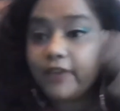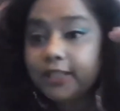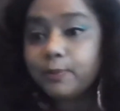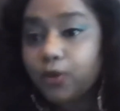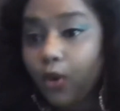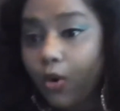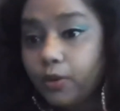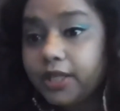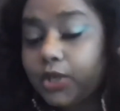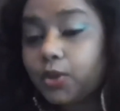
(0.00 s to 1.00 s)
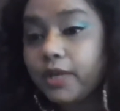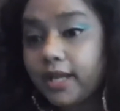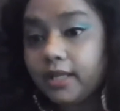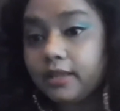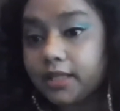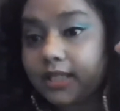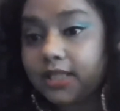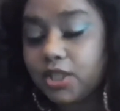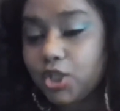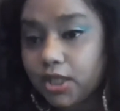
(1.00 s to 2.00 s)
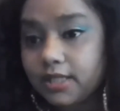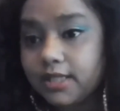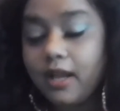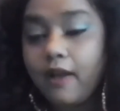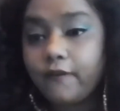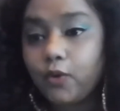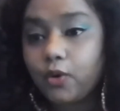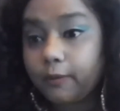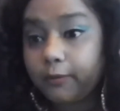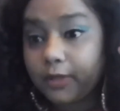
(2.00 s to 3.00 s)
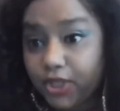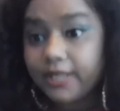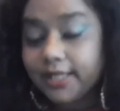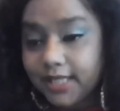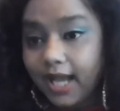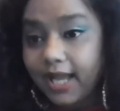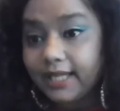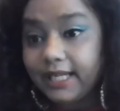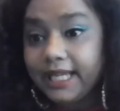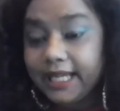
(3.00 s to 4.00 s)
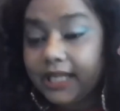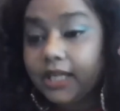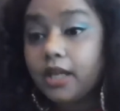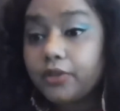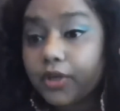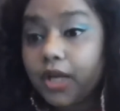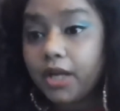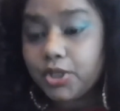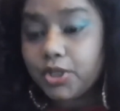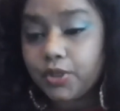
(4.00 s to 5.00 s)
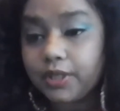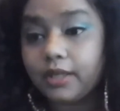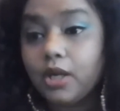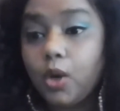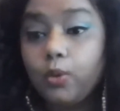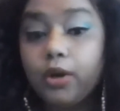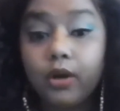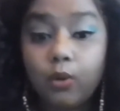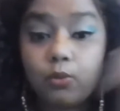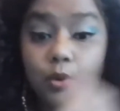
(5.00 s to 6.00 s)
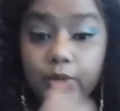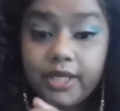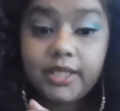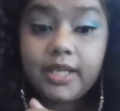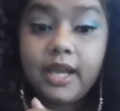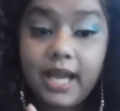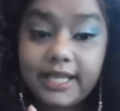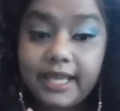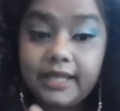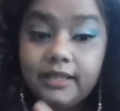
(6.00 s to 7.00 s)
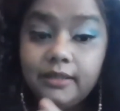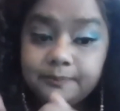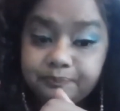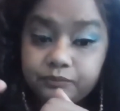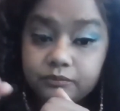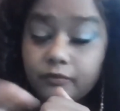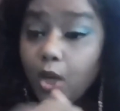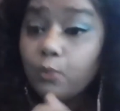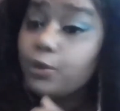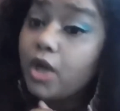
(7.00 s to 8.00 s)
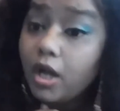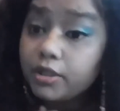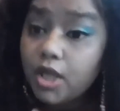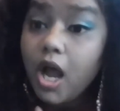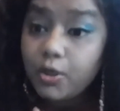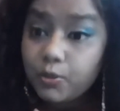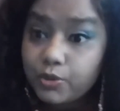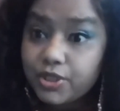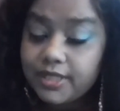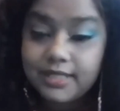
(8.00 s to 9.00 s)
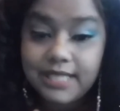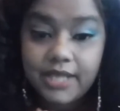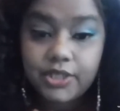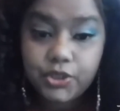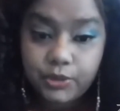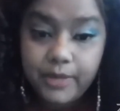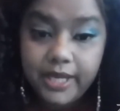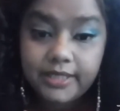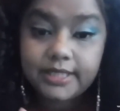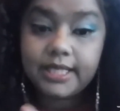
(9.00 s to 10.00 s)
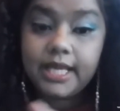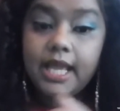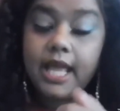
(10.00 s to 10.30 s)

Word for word: Facebook already created the conditions for genocide in another country where Rohingya, again, were called cockroaches and termites.